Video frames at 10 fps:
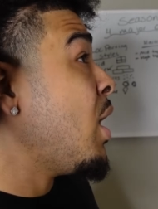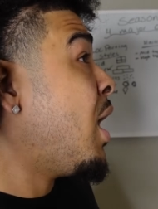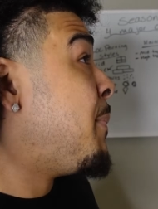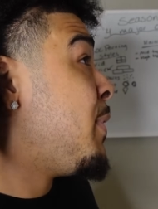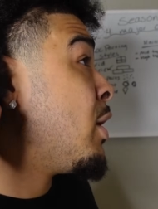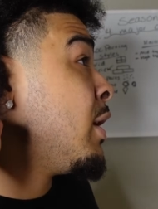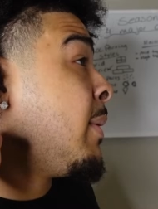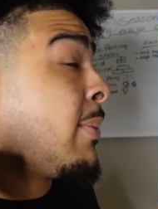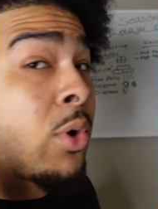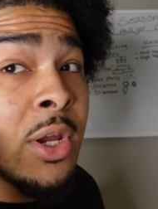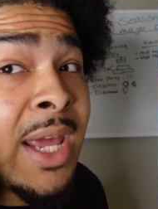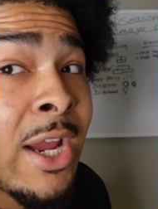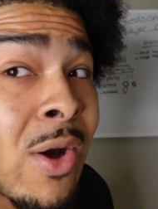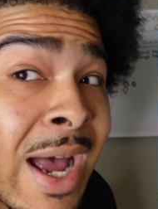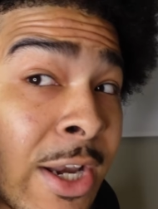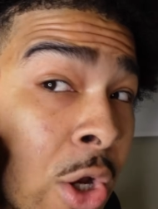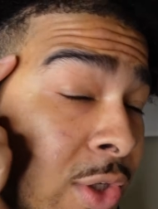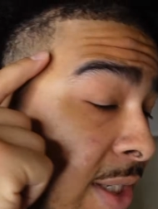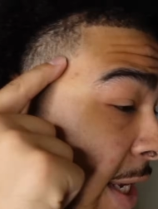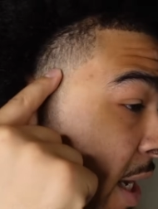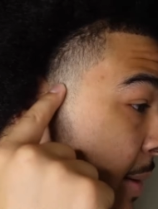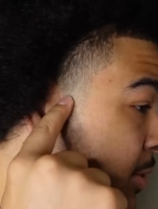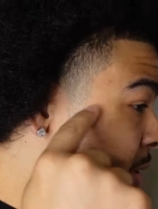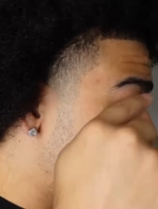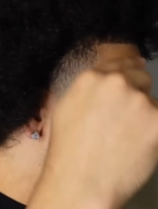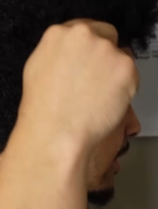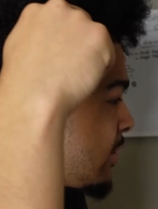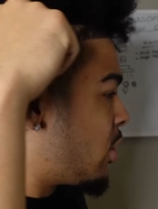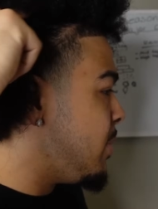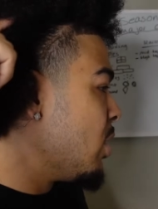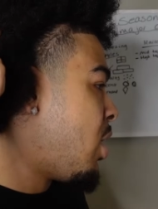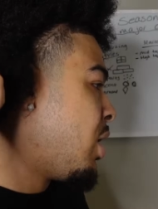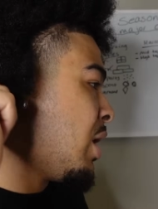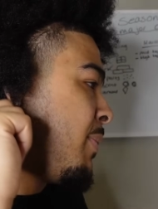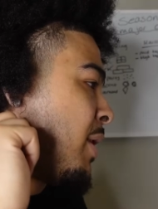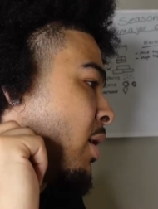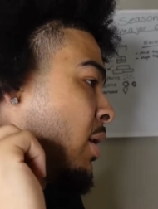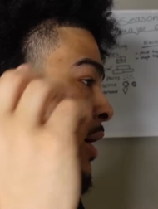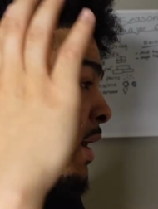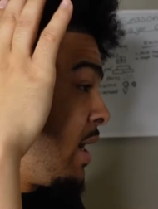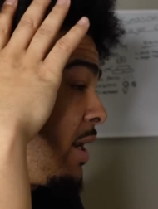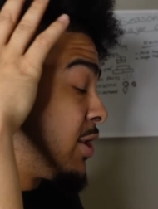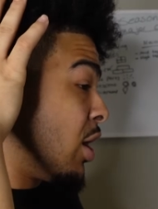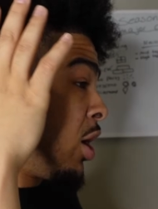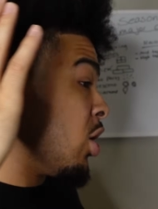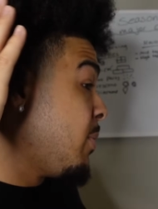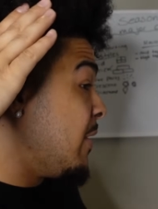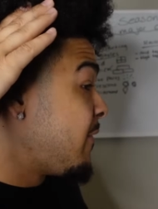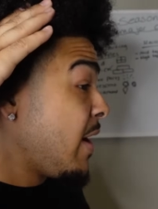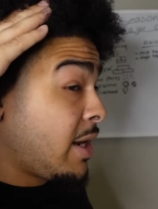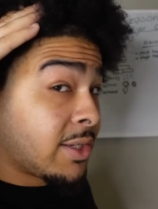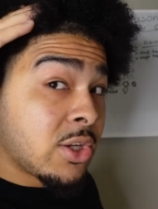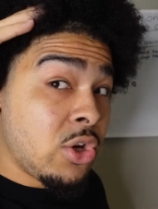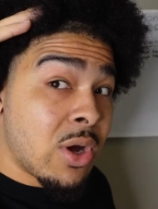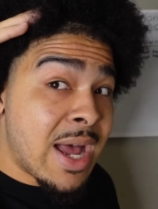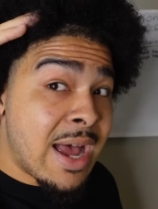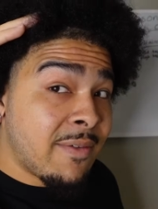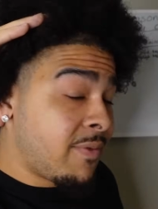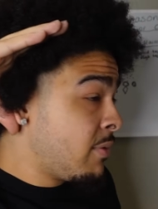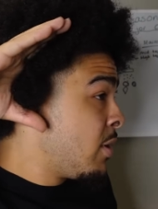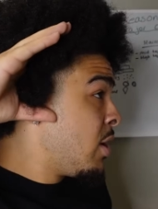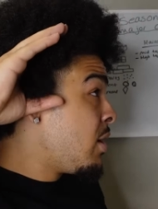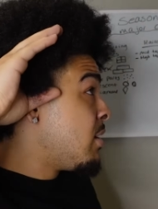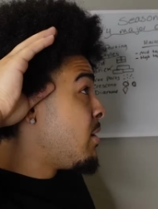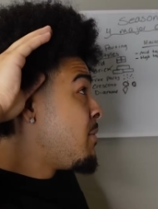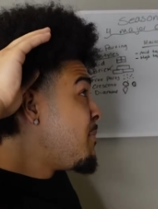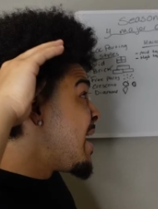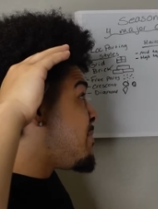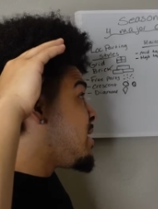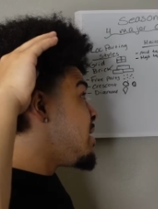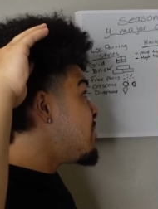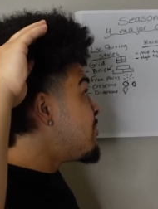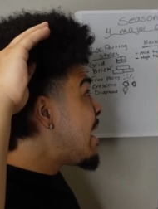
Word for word: up here a little bit more. You ain't gonna have no C cups or nothing. It's gonna be all up here, and it's all gonna be faded. So you're gonna have maybe